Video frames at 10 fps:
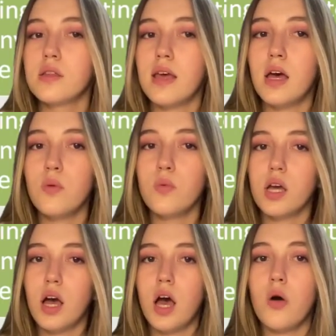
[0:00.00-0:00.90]
Then we
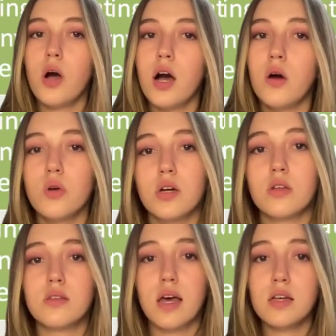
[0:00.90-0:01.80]
have how
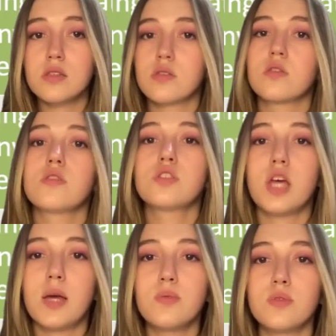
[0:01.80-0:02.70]
context
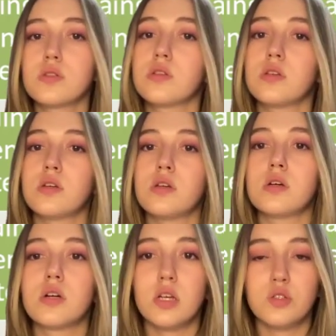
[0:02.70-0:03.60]
shapes
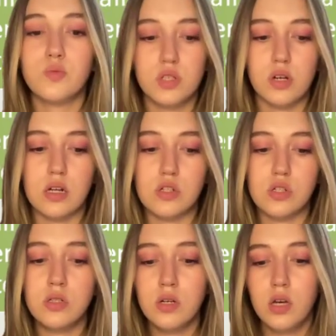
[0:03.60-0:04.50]
the classroom
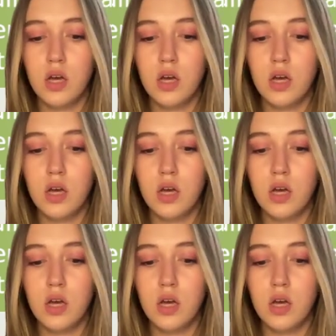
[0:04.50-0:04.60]
interaction.